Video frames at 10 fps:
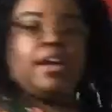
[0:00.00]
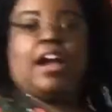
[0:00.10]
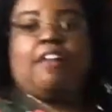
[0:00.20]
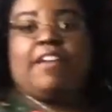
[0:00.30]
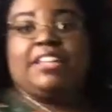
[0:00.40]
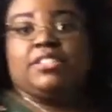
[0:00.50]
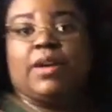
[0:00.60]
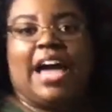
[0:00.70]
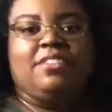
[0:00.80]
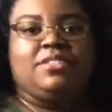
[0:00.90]
All right, so
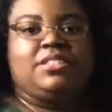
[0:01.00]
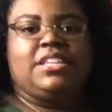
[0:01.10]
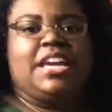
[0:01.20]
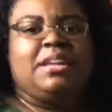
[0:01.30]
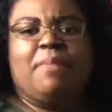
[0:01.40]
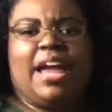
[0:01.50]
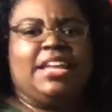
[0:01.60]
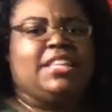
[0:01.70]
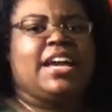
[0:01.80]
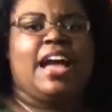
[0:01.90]
I don't see anybody
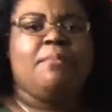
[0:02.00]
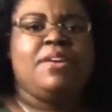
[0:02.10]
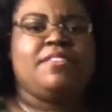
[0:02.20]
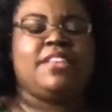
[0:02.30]
in the comments